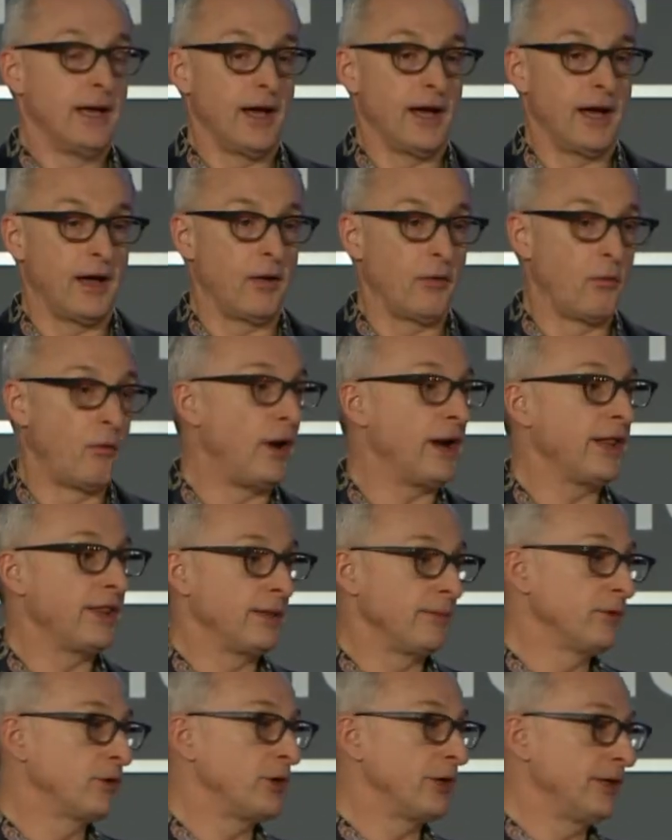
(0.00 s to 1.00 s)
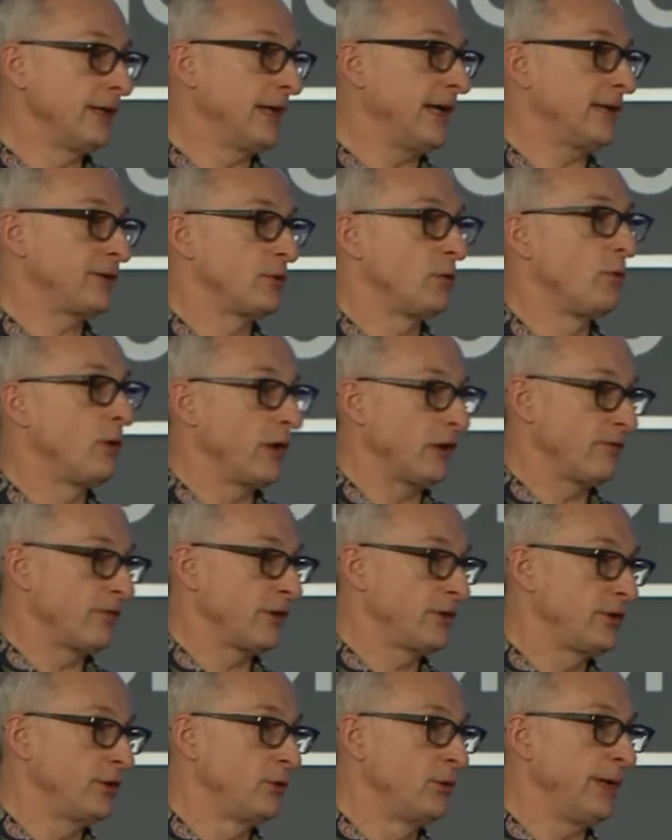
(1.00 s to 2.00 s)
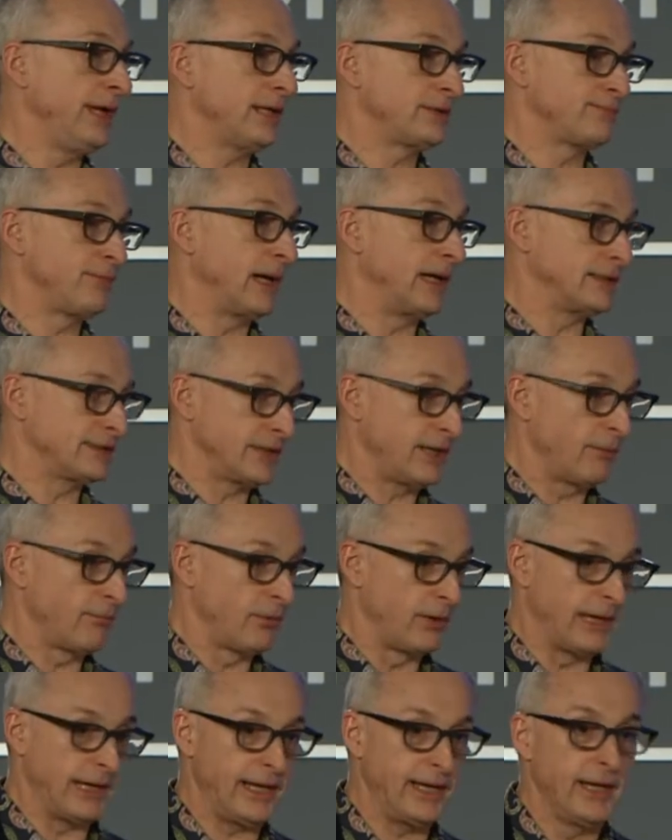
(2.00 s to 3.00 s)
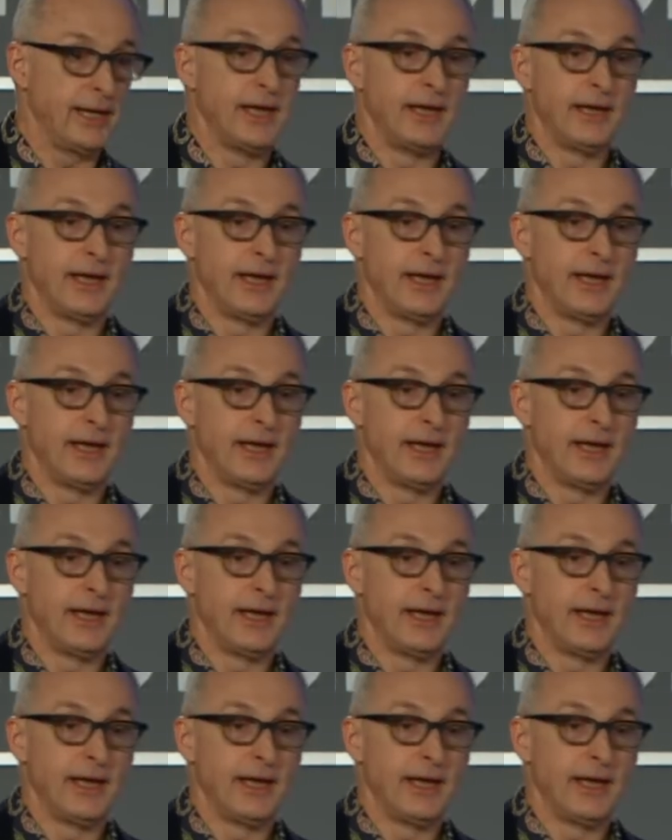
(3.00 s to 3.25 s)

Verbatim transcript: Uh, one of them couldn't get to work for two weeks by subway,